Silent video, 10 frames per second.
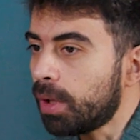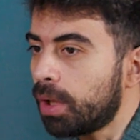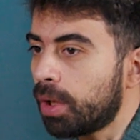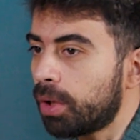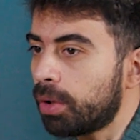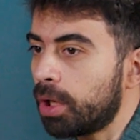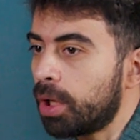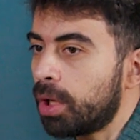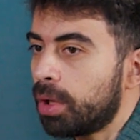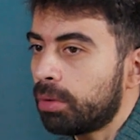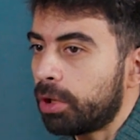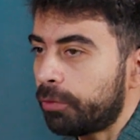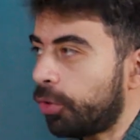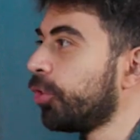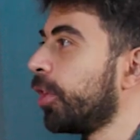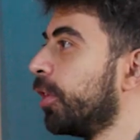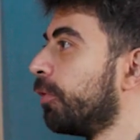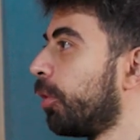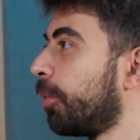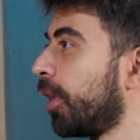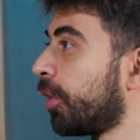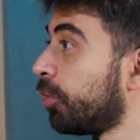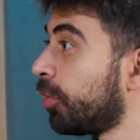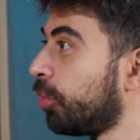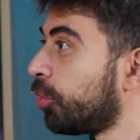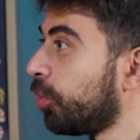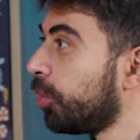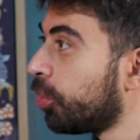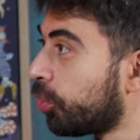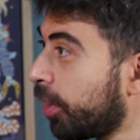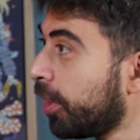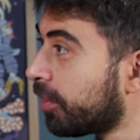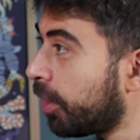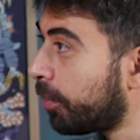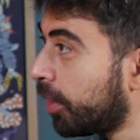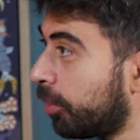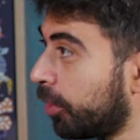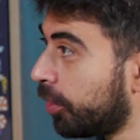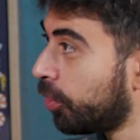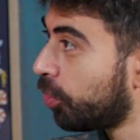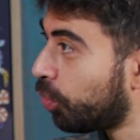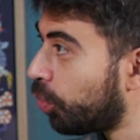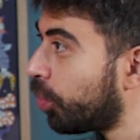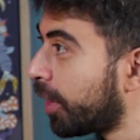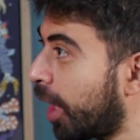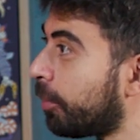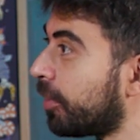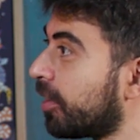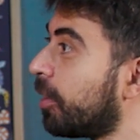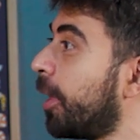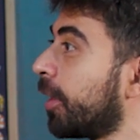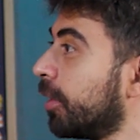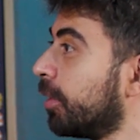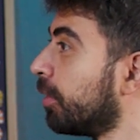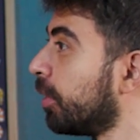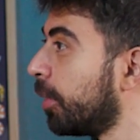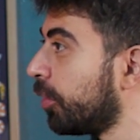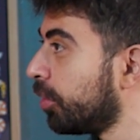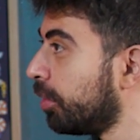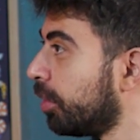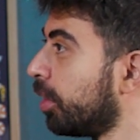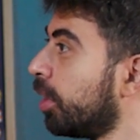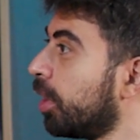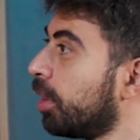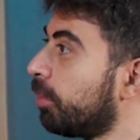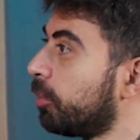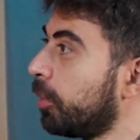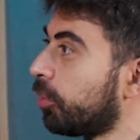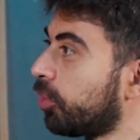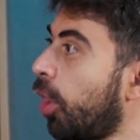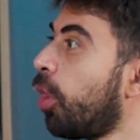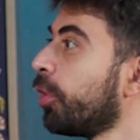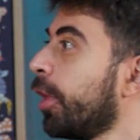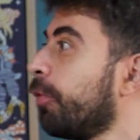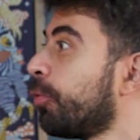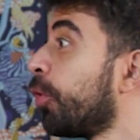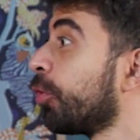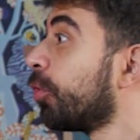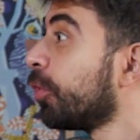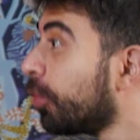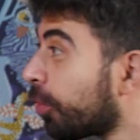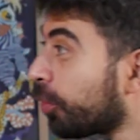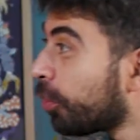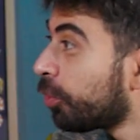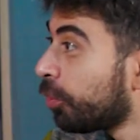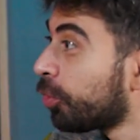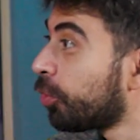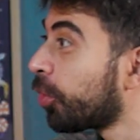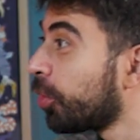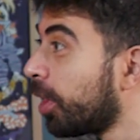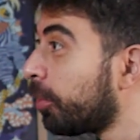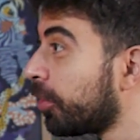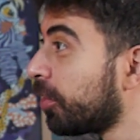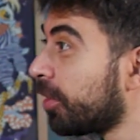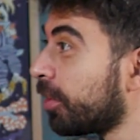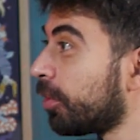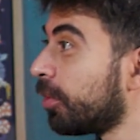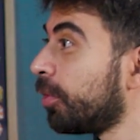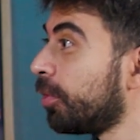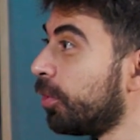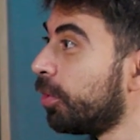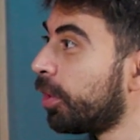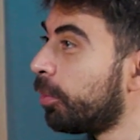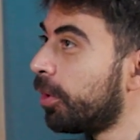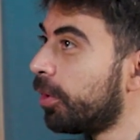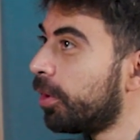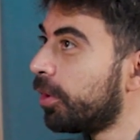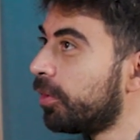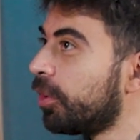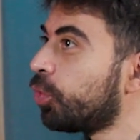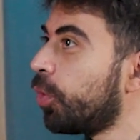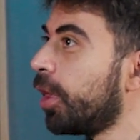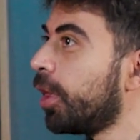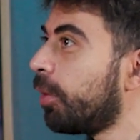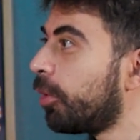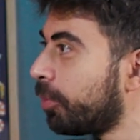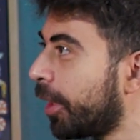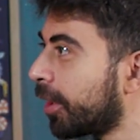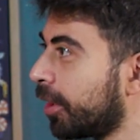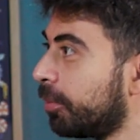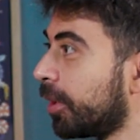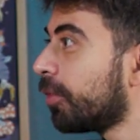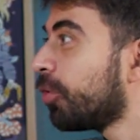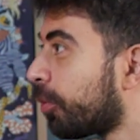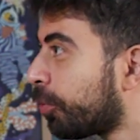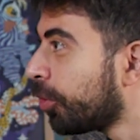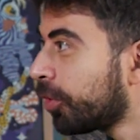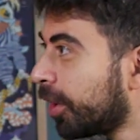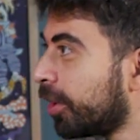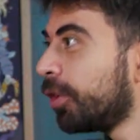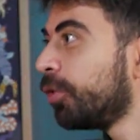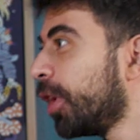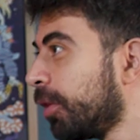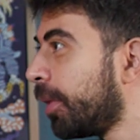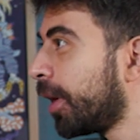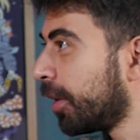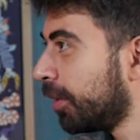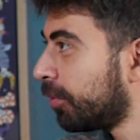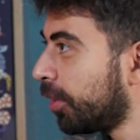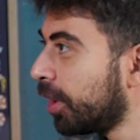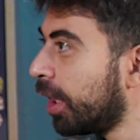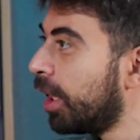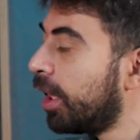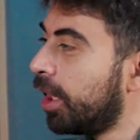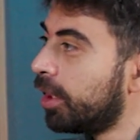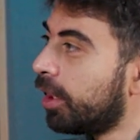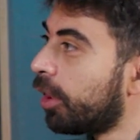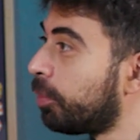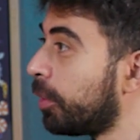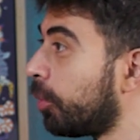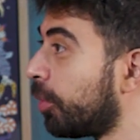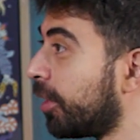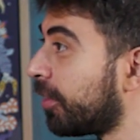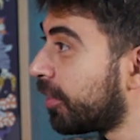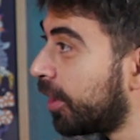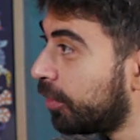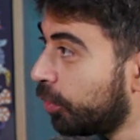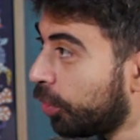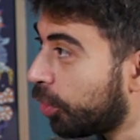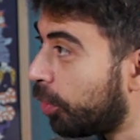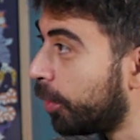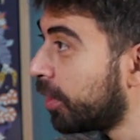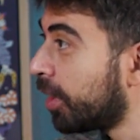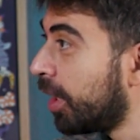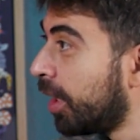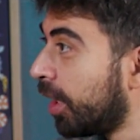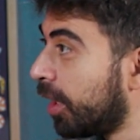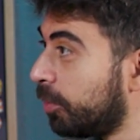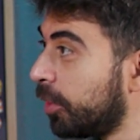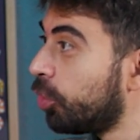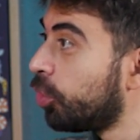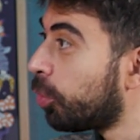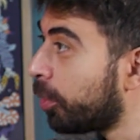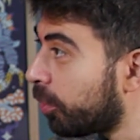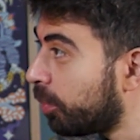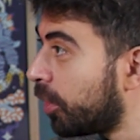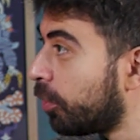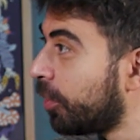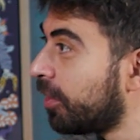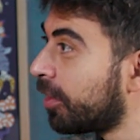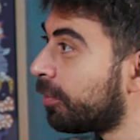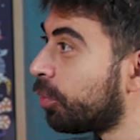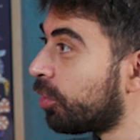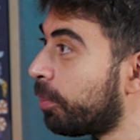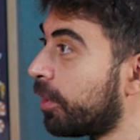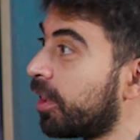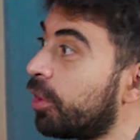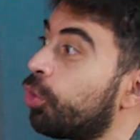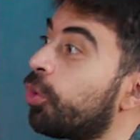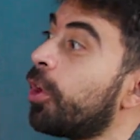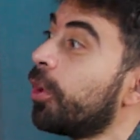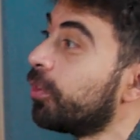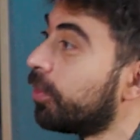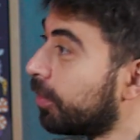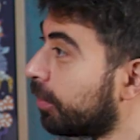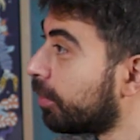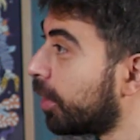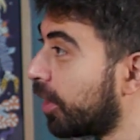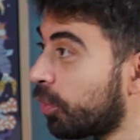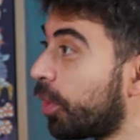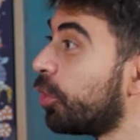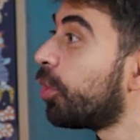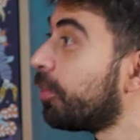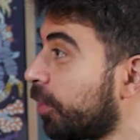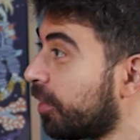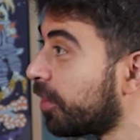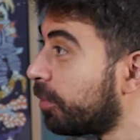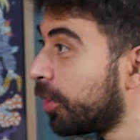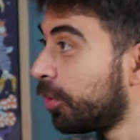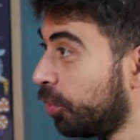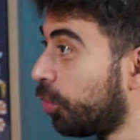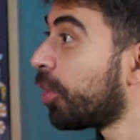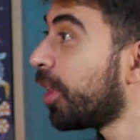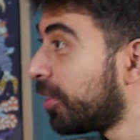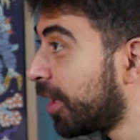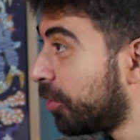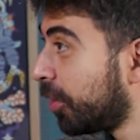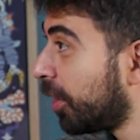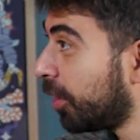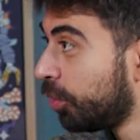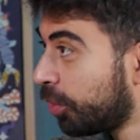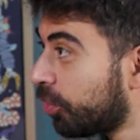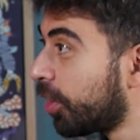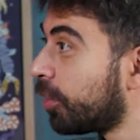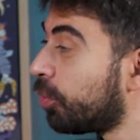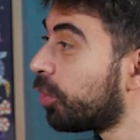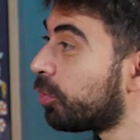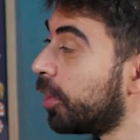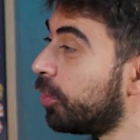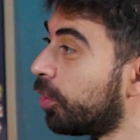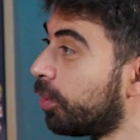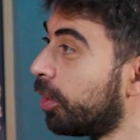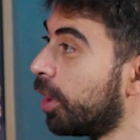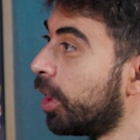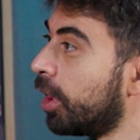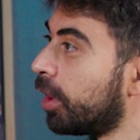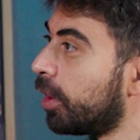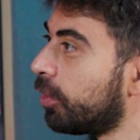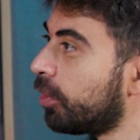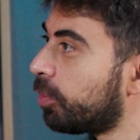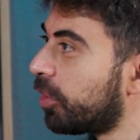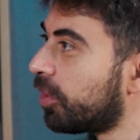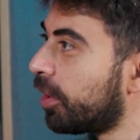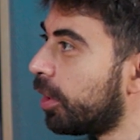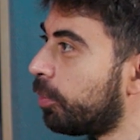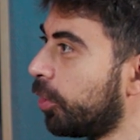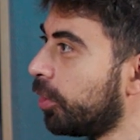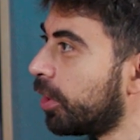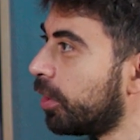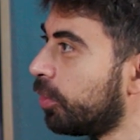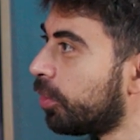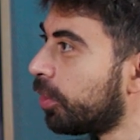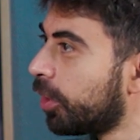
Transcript: a front end developer. Like you say, you're telling something about what happens in the back end. Imagine. But people say, "Oh yeah, of course, you're talking about this, about this way about backend because you're a front end hate backend, right?" And a lot of people understand your comment as you're being offensive to something that you're not, and that's why you're offensive, because you're not that thing, and you're trying to explain express a point that you're